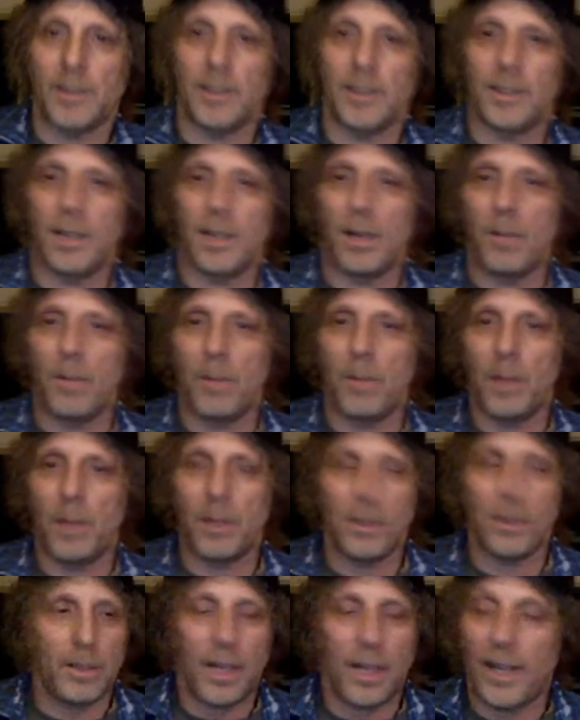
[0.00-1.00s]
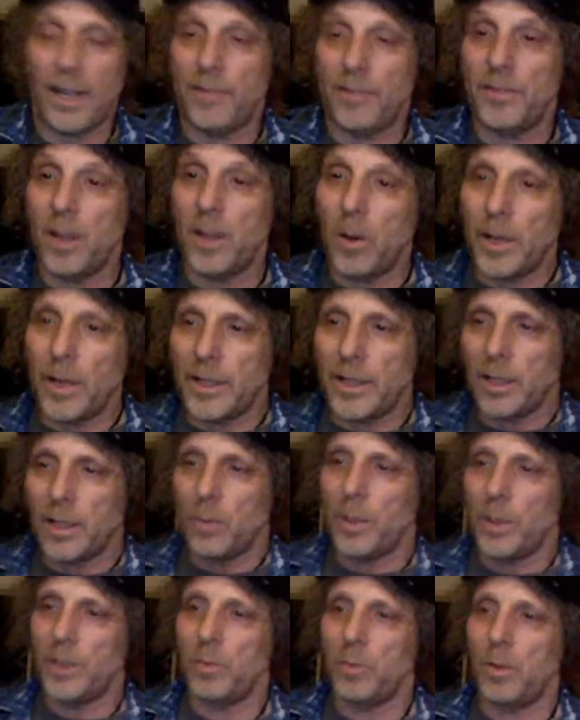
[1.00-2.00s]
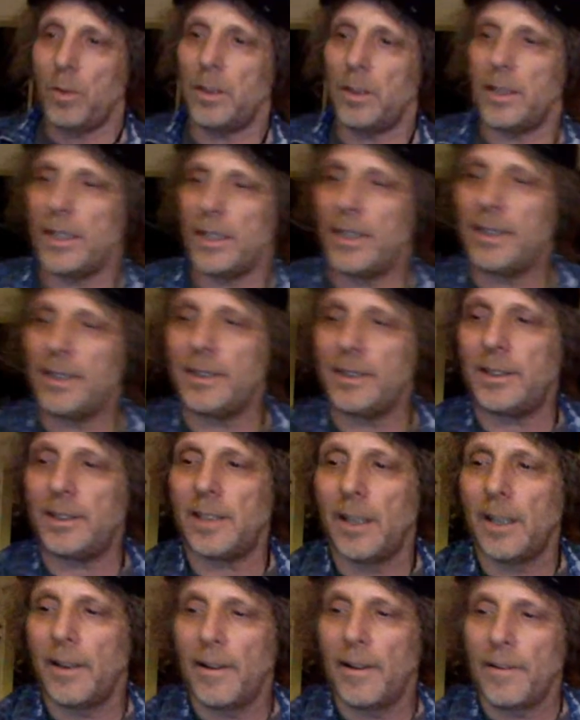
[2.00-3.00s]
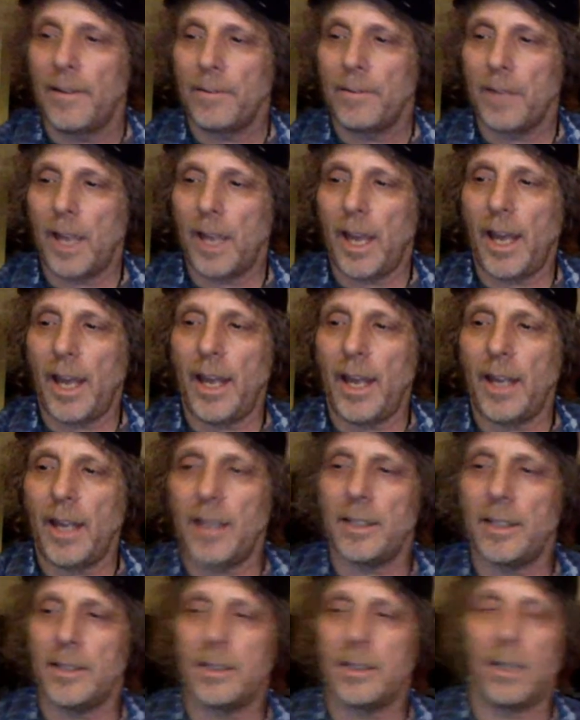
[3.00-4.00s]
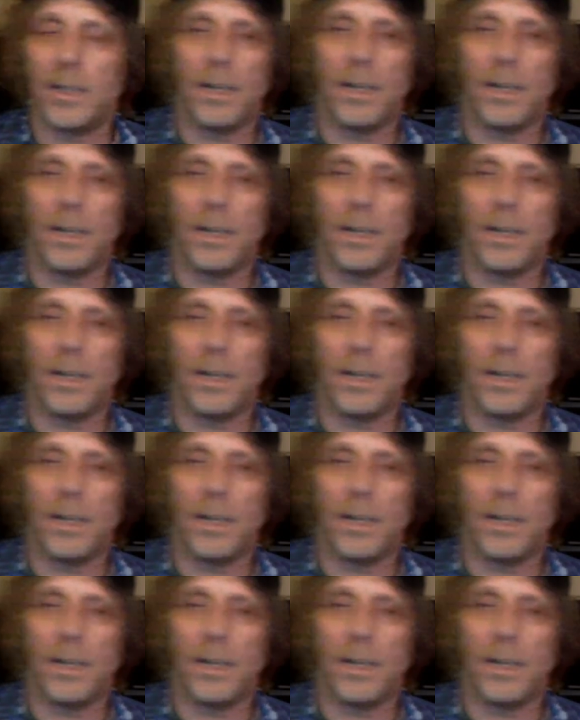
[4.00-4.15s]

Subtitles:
It's a humbucker. I have no idea which one it is, and